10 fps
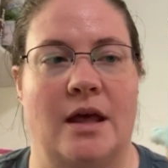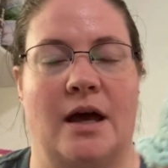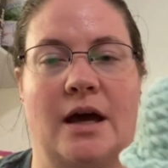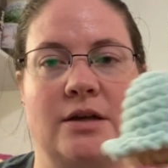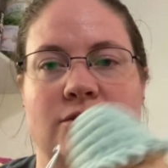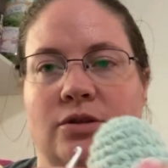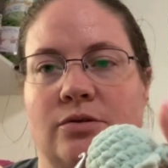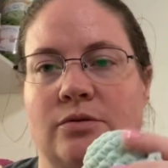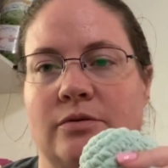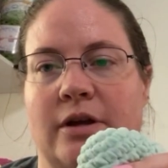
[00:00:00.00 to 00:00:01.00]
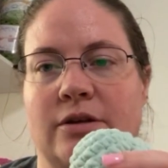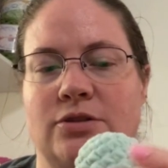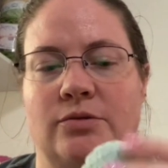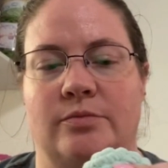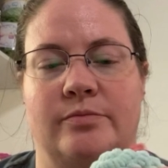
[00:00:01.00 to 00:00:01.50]
As you
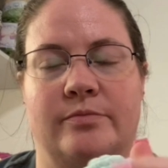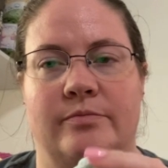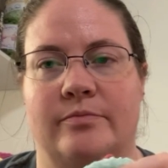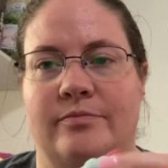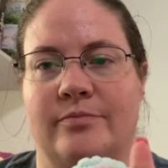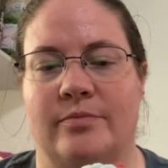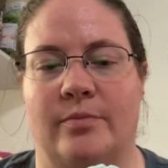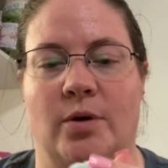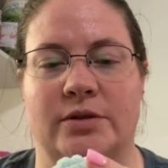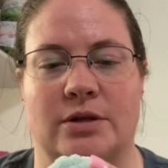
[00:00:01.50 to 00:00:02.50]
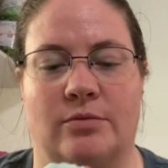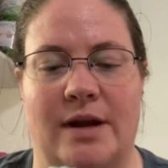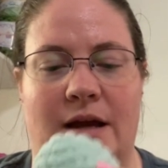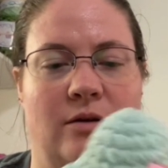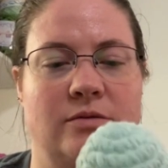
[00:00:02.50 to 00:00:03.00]
mold it
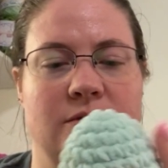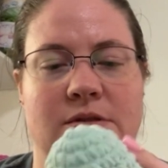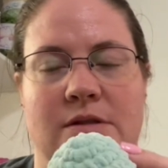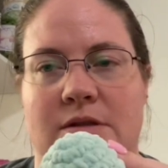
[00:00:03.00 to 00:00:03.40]
around,